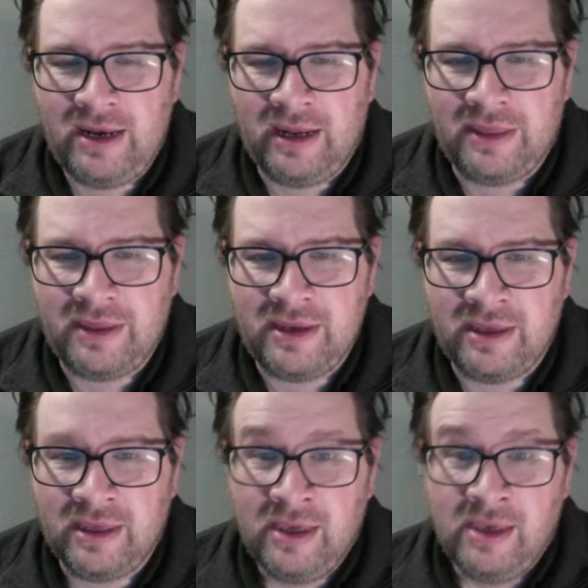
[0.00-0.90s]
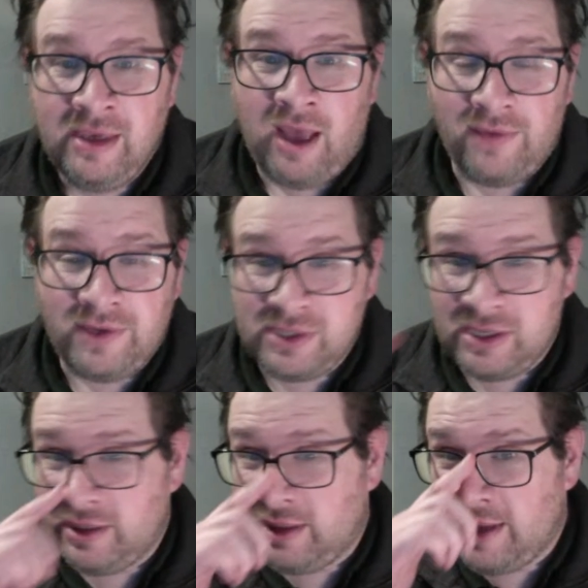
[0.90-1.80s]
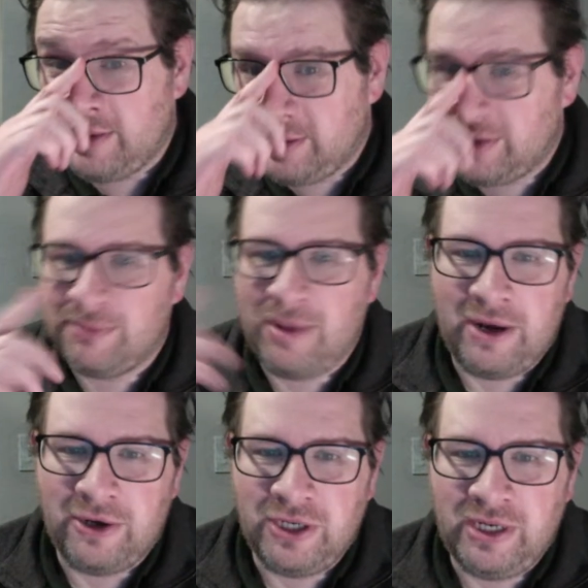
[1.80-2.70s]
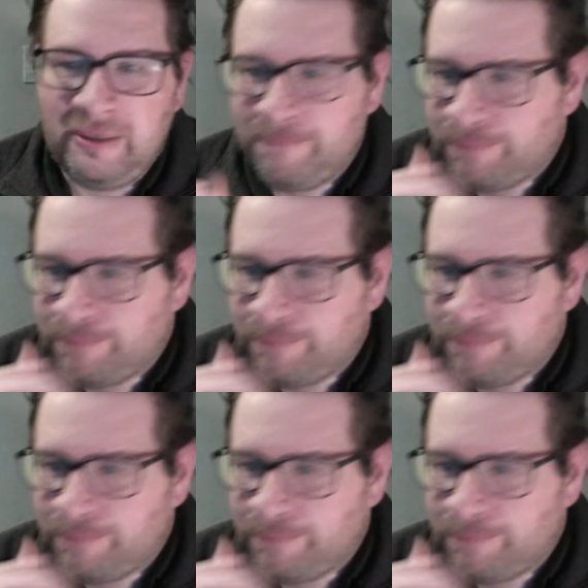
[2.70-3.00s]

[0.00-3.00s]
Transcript: And I think, obviously, it led to some energy,